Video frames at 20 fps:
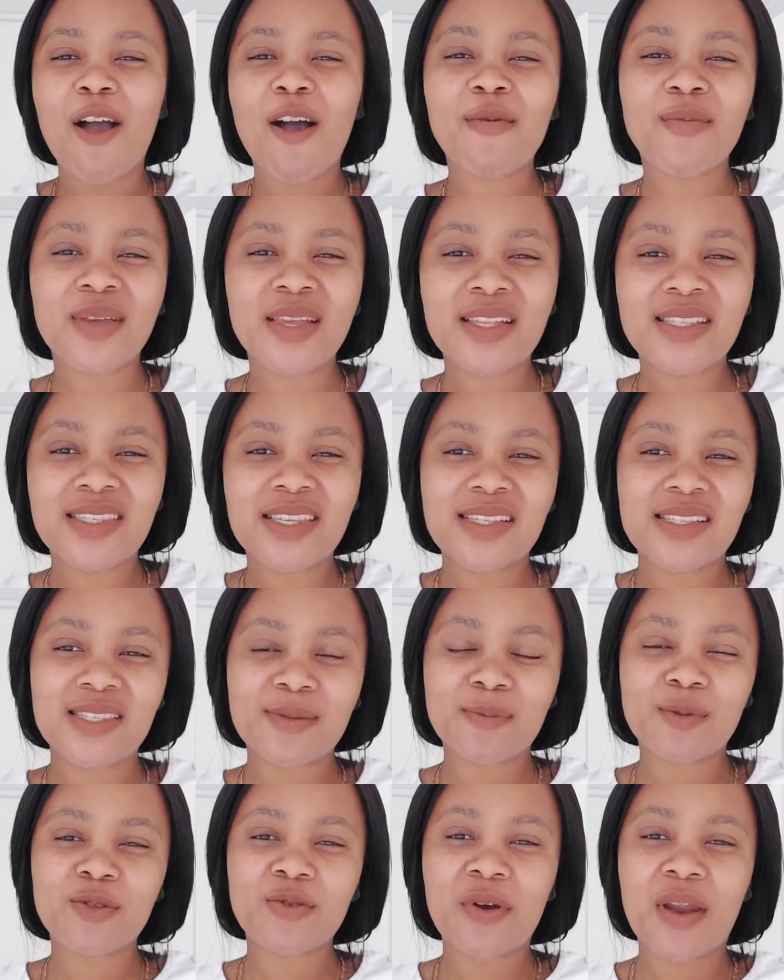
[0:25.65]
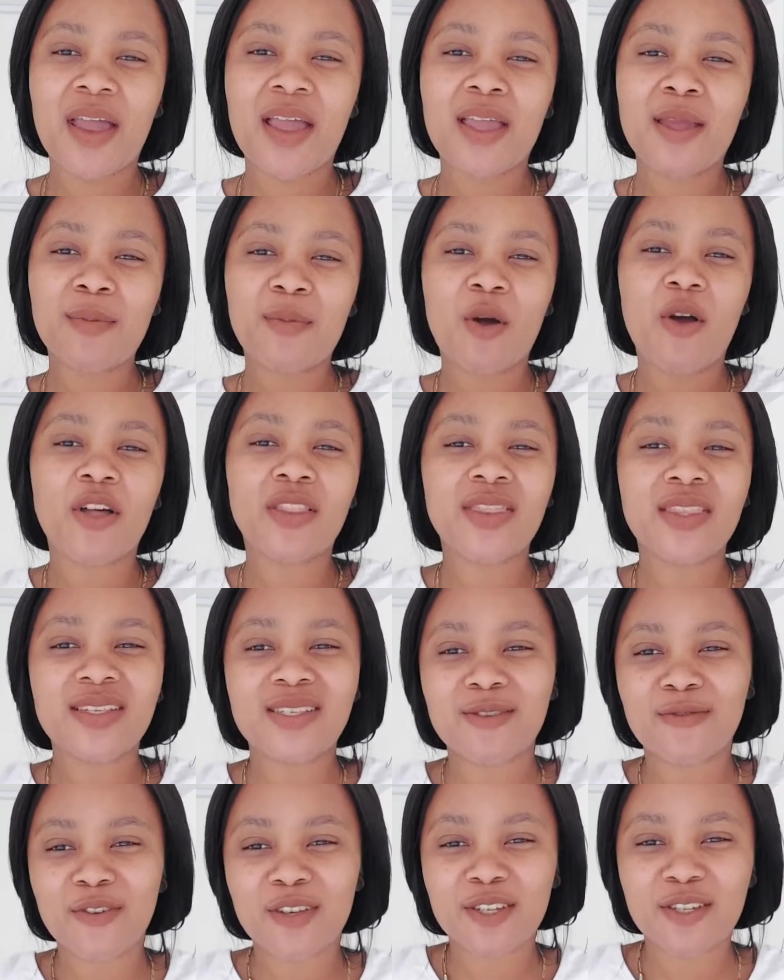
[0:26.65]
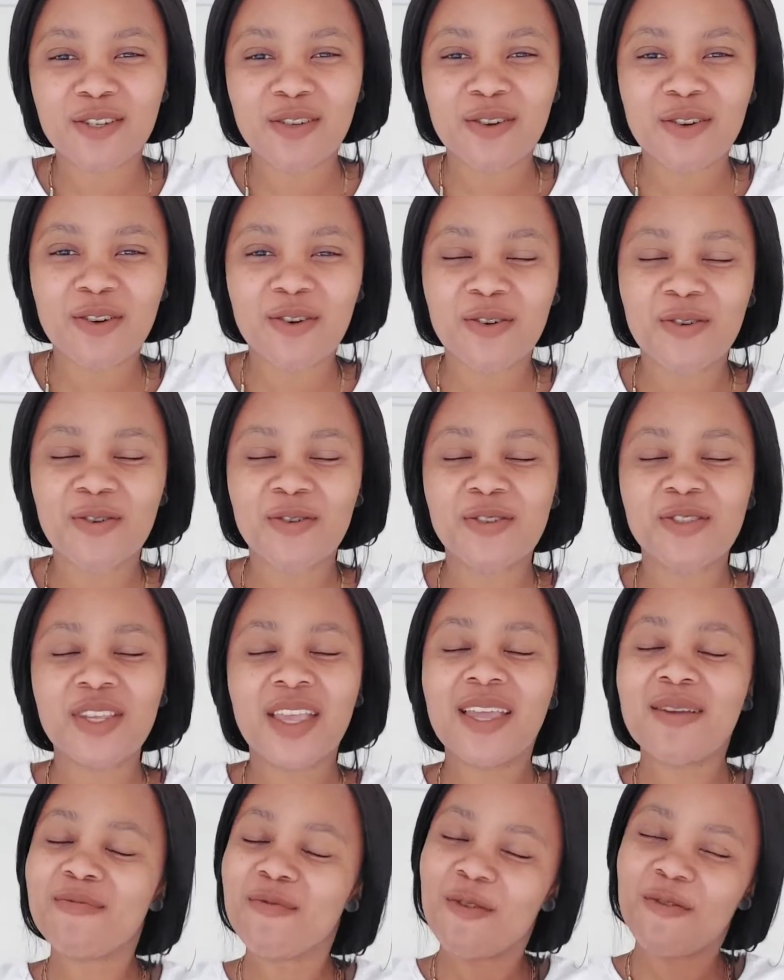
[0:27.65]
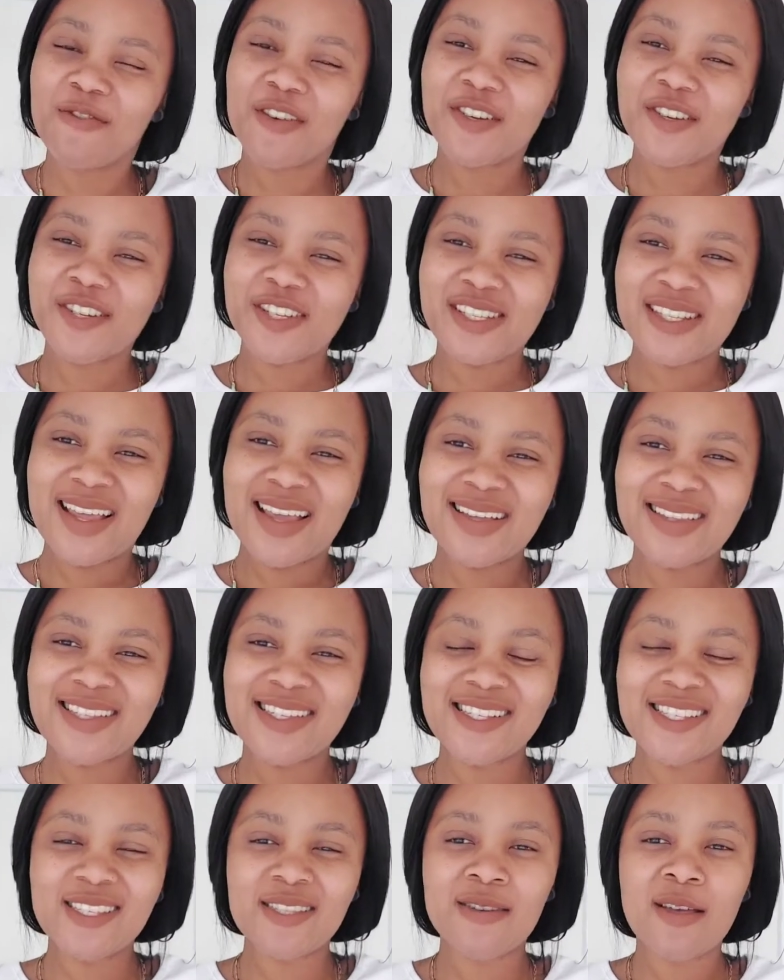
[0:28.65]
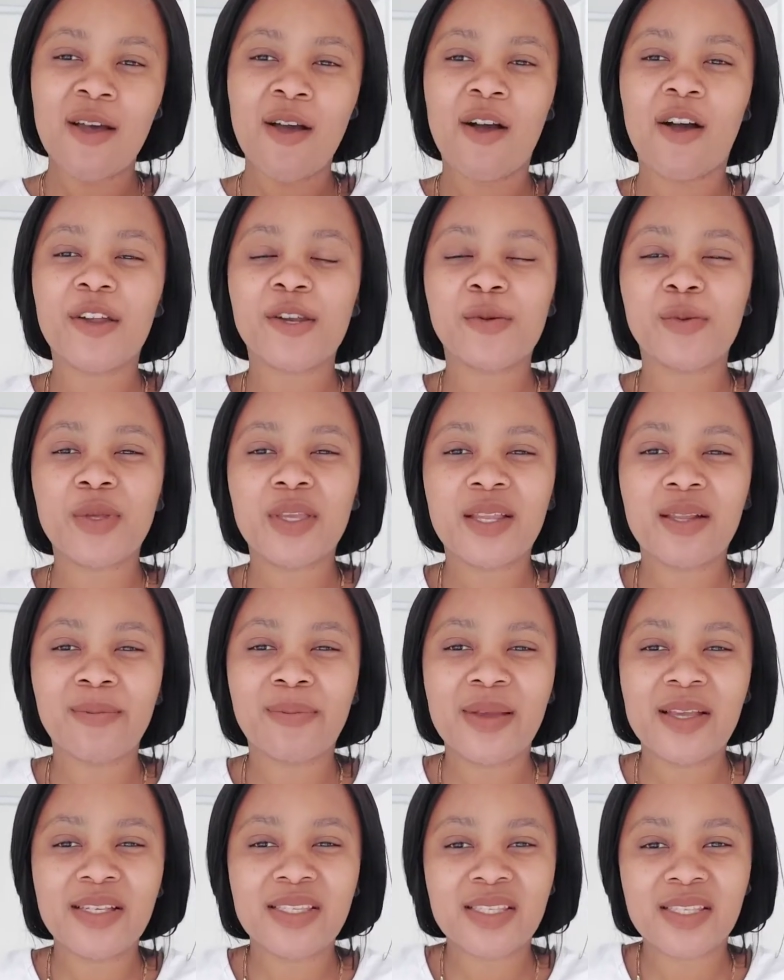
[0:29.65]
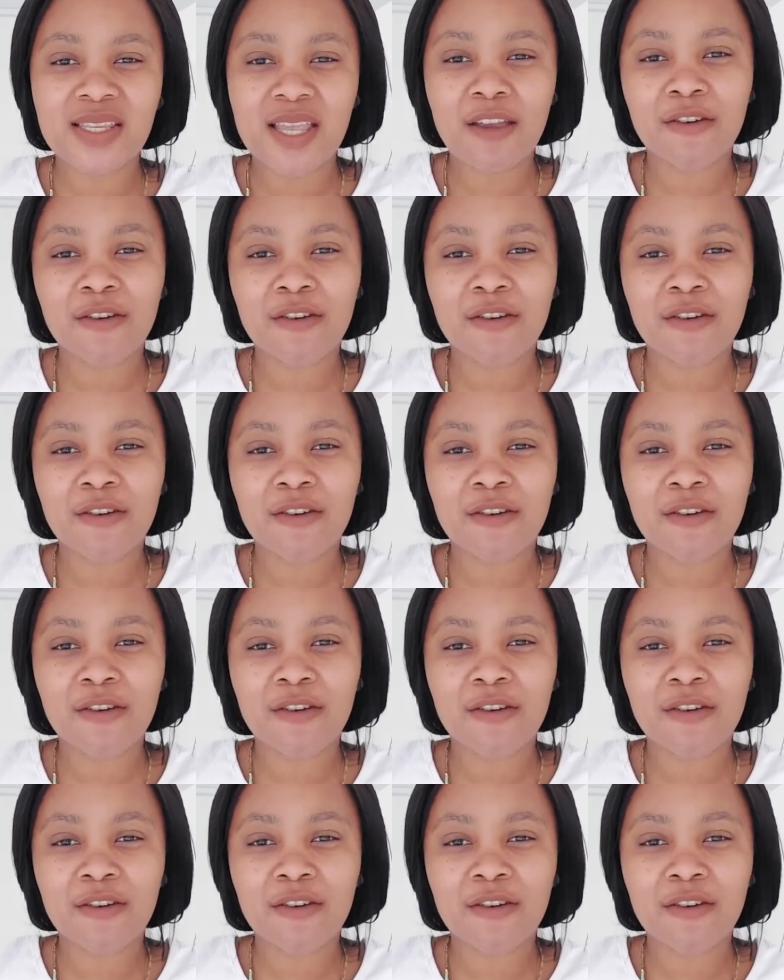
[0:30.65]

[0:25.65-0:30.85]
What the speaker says: comment and subscribe on this video to get more videos like this on a weekly basis.